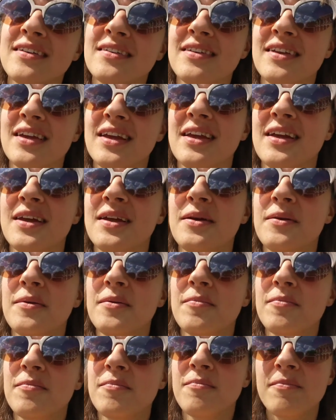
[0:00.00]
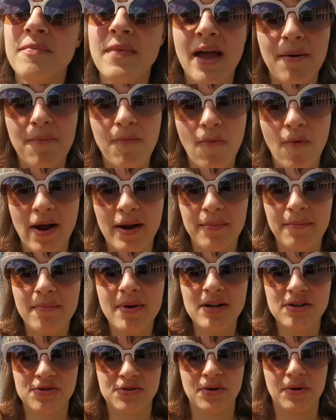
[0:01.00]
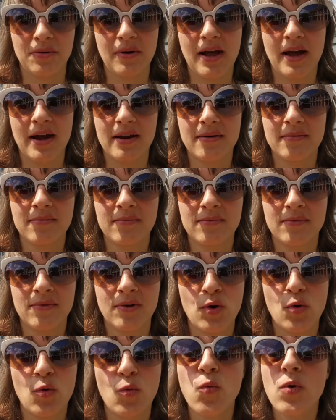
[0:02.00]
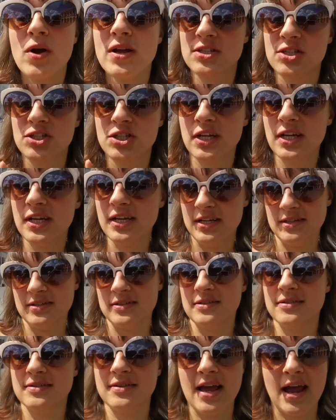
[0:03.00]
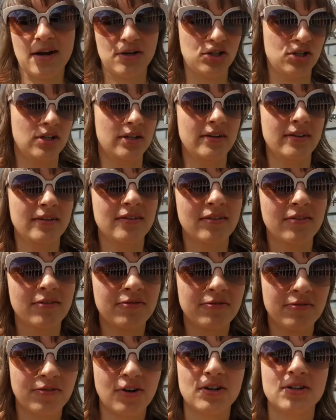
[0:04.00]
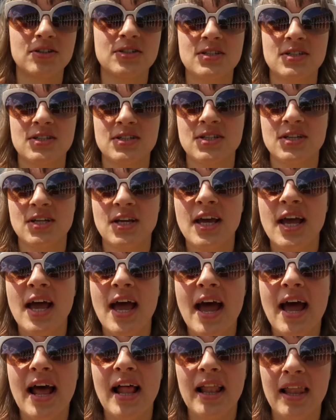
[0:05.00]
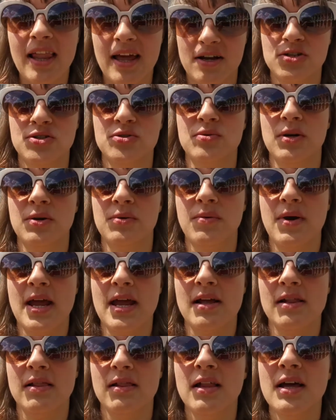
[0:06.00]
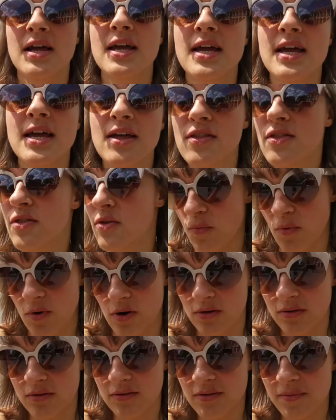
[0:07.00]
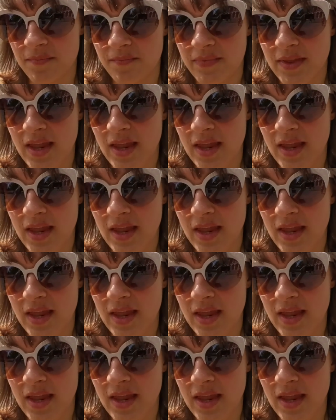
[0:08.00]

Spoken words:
the M1 metro line, which is actually the first electric rail in the world